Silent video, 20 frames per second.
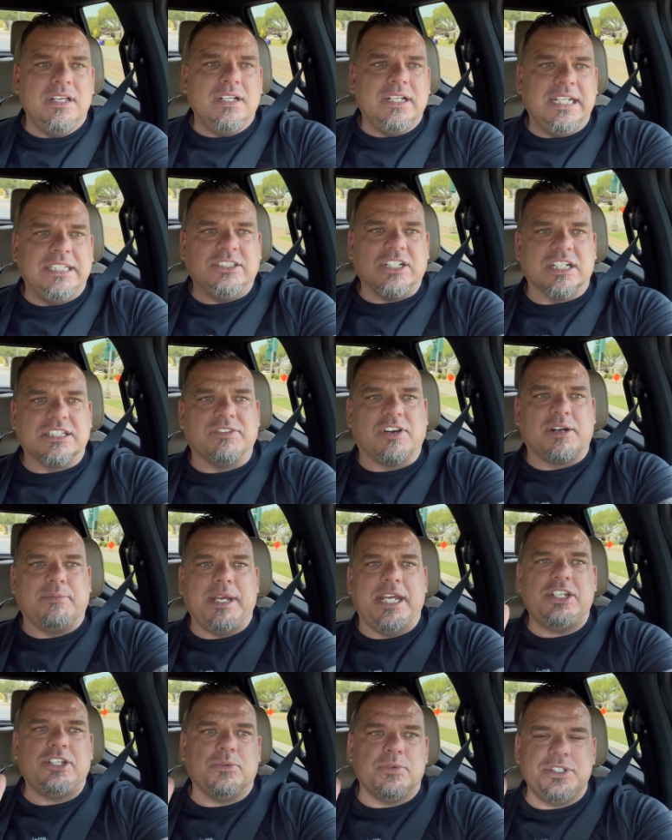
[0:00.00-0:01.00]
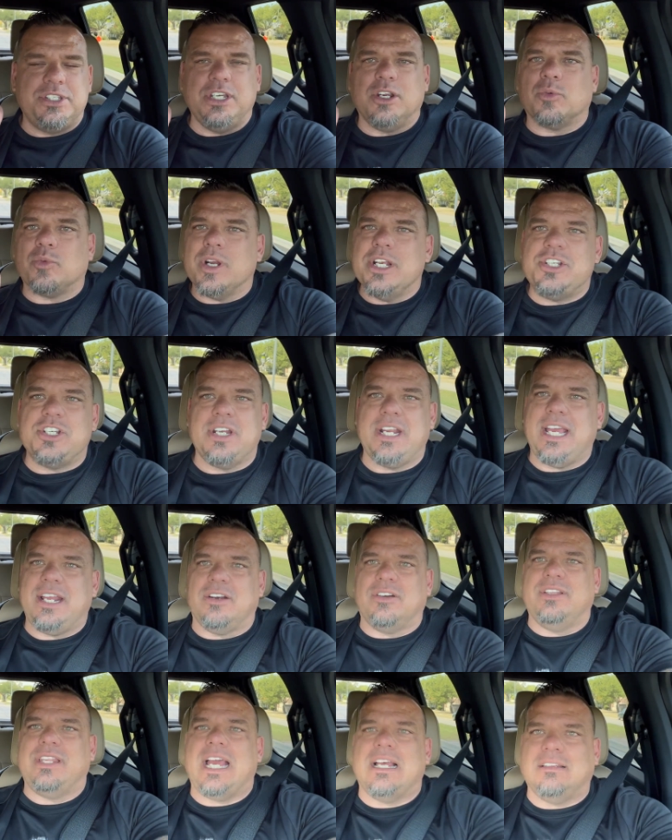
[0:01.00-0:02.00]
Inductive automation was the
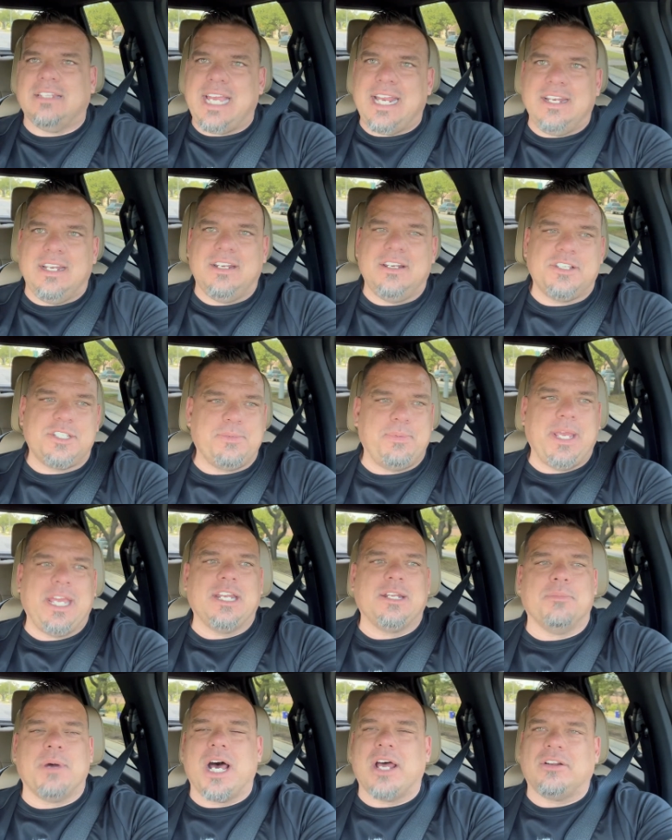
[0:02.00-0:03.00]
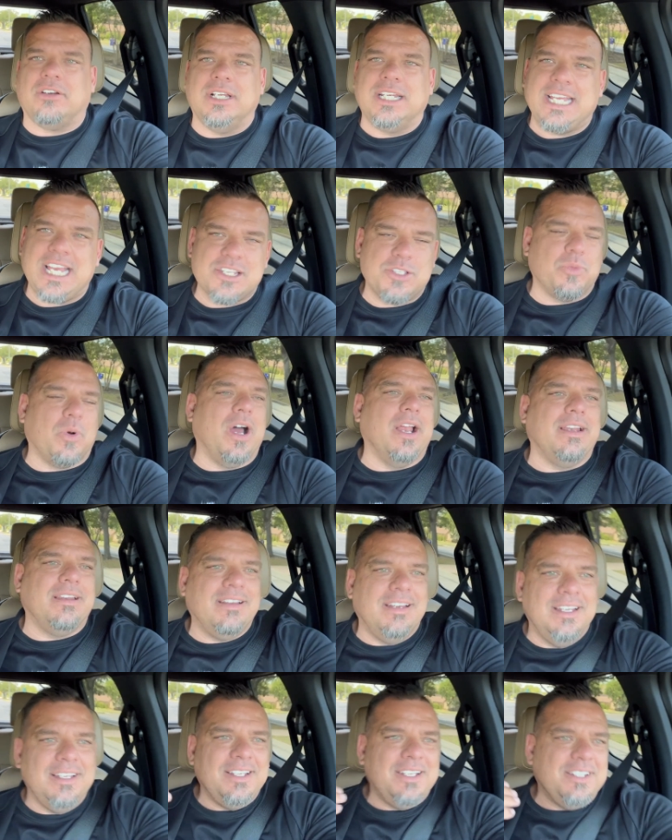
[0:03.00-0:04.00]
originator of that land and expand model. And guess what?
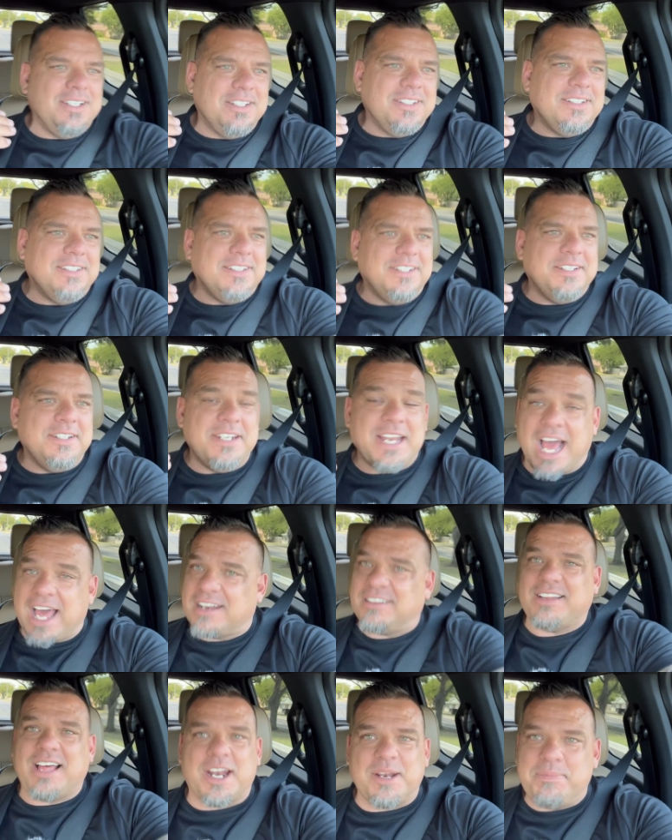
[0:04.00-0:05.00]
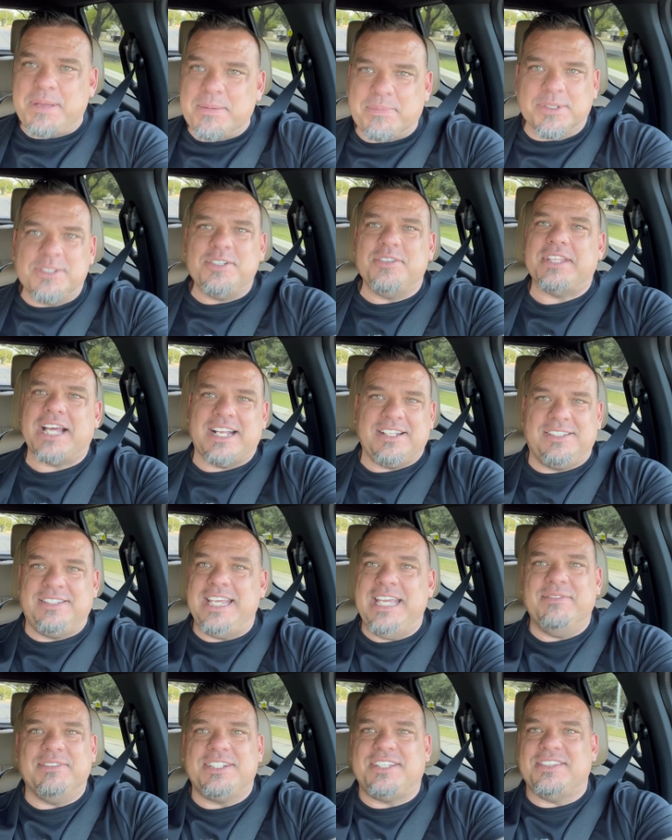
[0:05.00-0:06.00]
Not a lot of people do that,
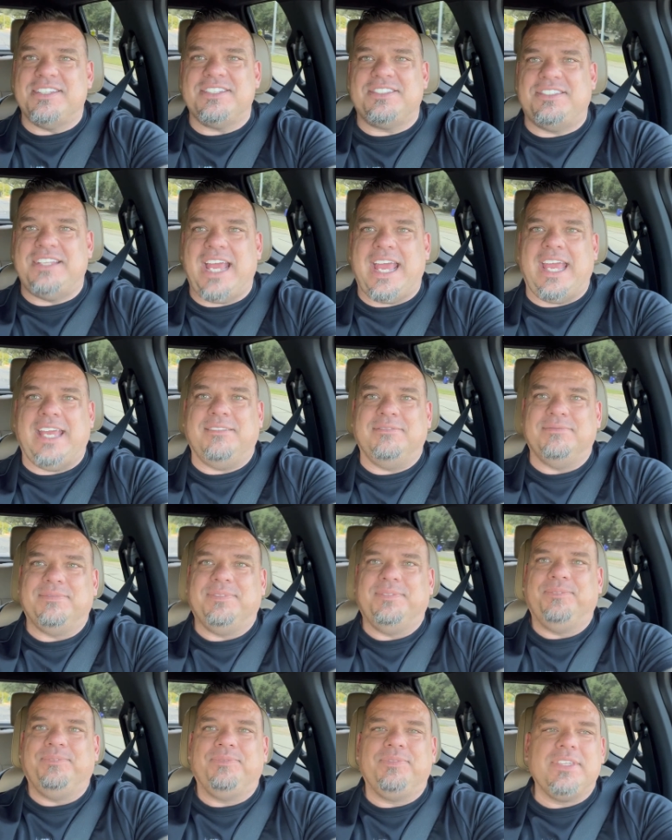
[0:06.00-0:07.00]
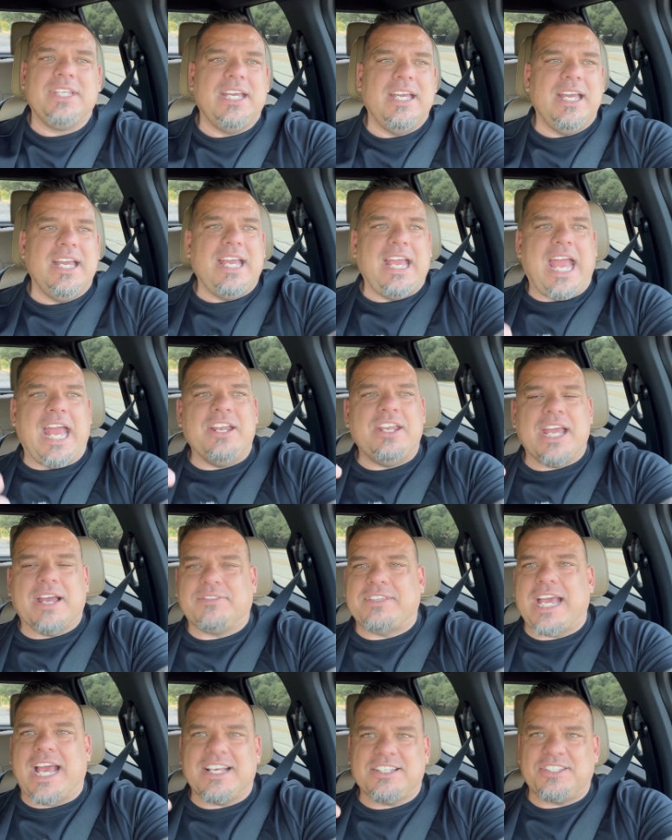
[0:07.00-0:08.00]
even to this day. And you
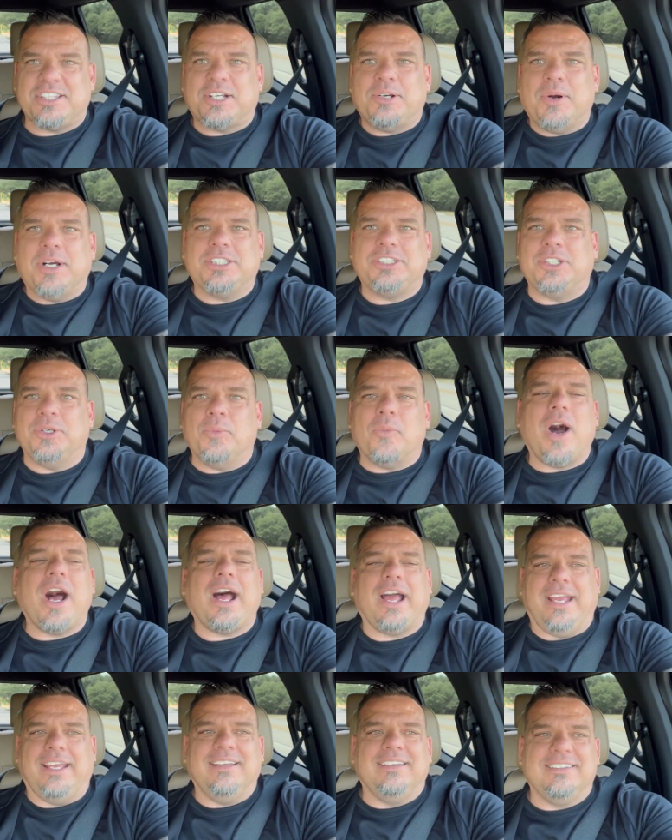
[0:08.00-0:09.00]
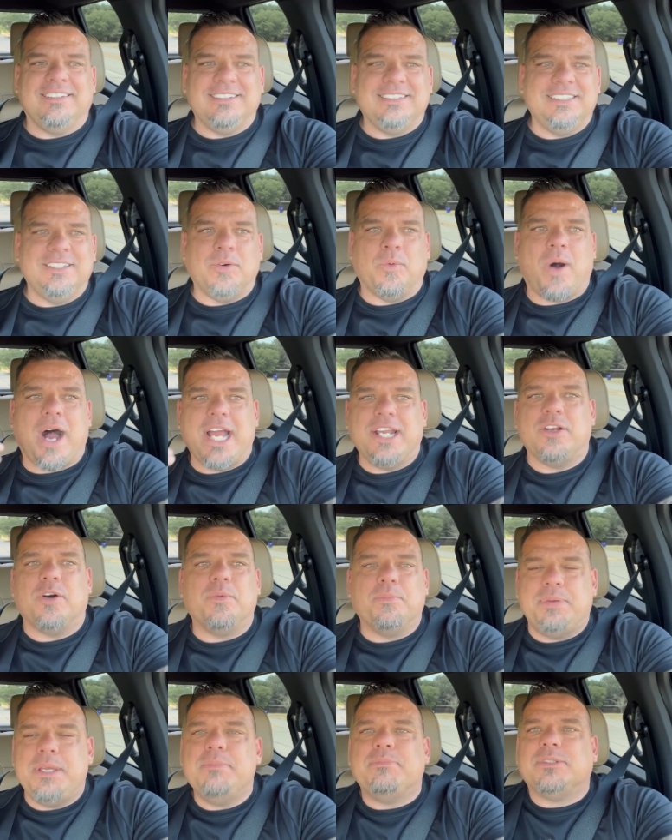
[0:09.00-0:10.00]
have to ask the question why? Why
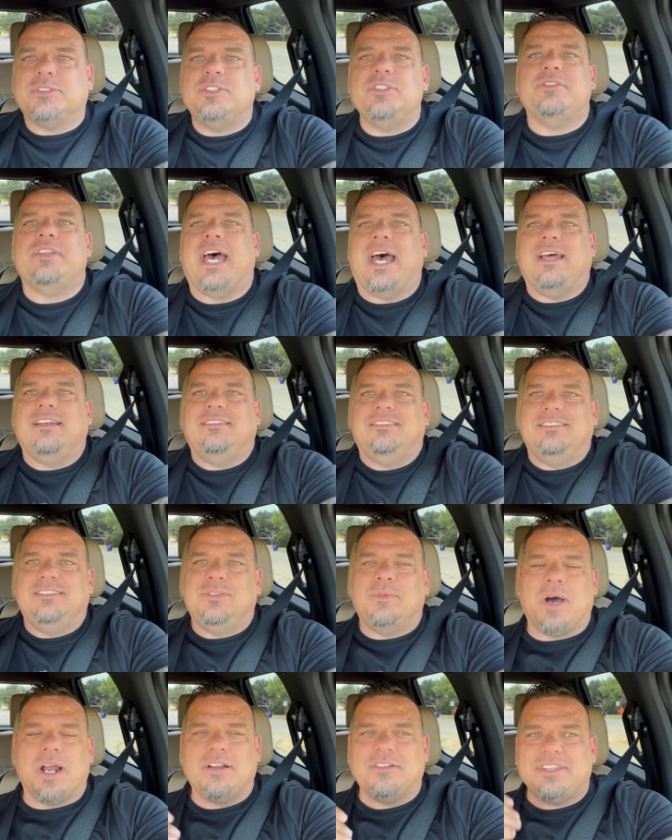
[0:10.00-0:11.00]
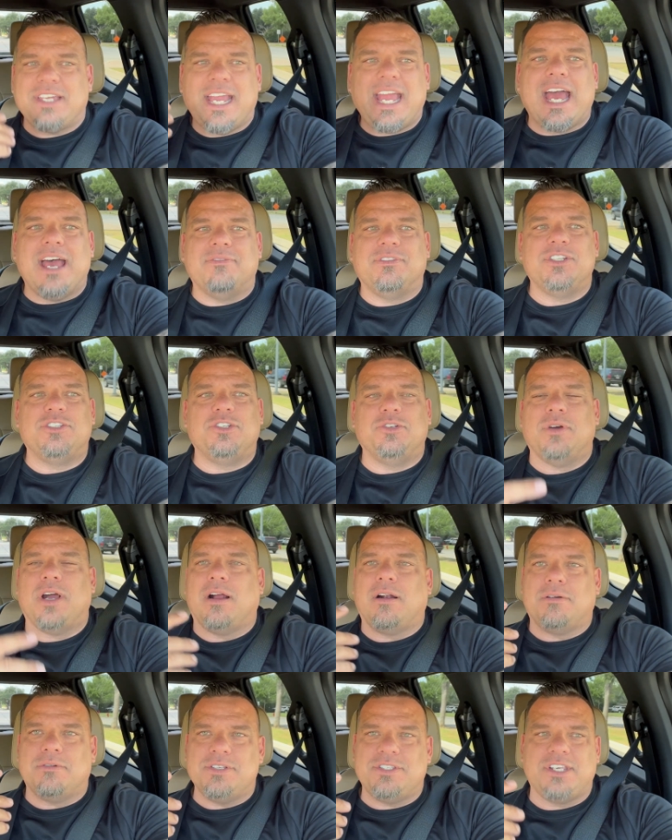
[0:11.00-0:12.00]
don't people do that? Why don't they have the two
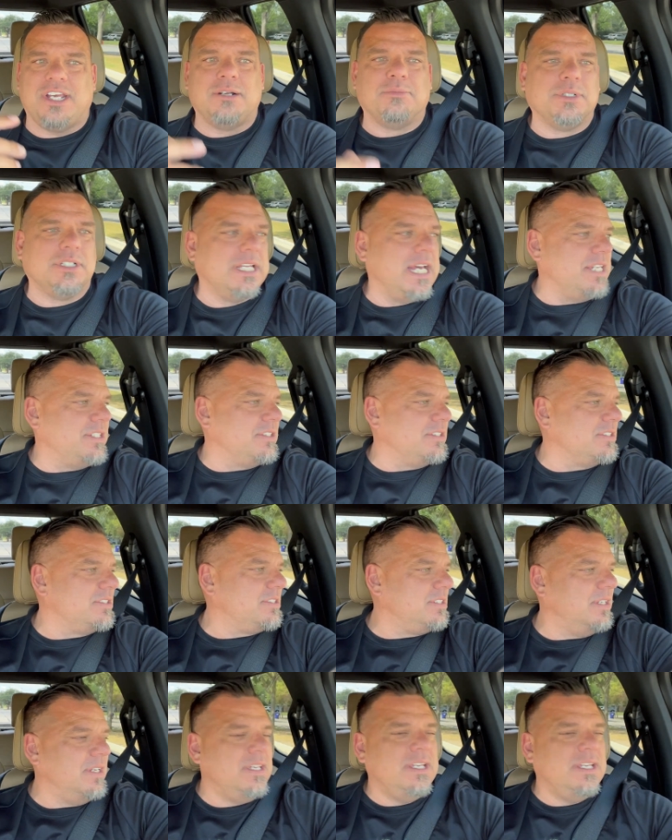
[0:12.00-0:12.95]
hour resettable license?